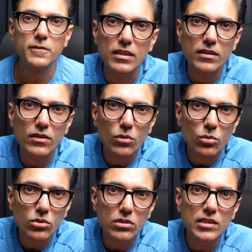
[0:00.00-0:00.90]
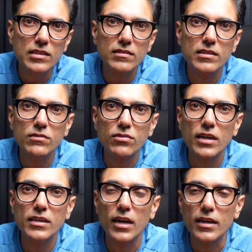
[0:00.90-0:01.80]
Include these deep
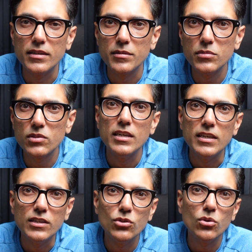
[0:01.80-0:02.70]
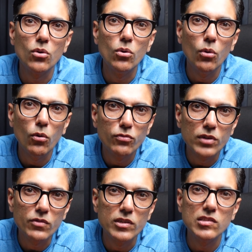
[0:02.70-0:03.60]
fried items in your low
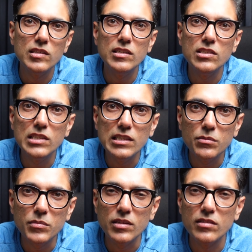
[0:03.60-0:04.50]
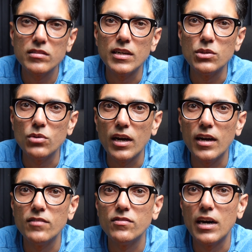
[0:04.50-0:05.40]
frequency cheat meals that you
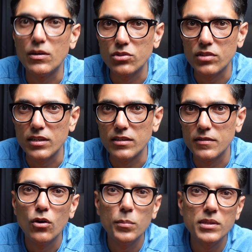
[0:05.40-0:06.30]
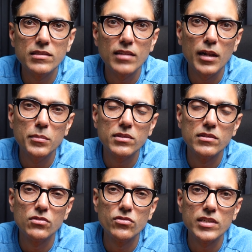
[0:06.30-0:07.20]
have outside. Hoping this helps.
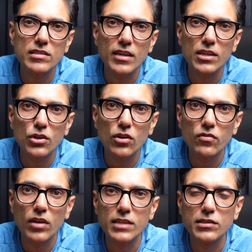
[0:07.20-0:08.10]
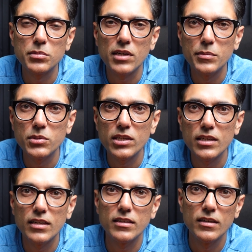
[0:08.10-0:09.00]
This is Vivek signing off. Like, subscribe,
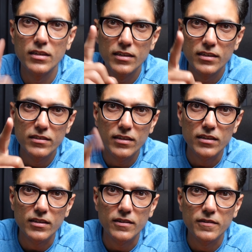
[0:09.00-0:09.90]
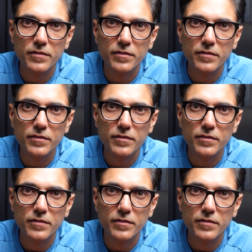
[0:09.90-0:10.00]
share, and take care.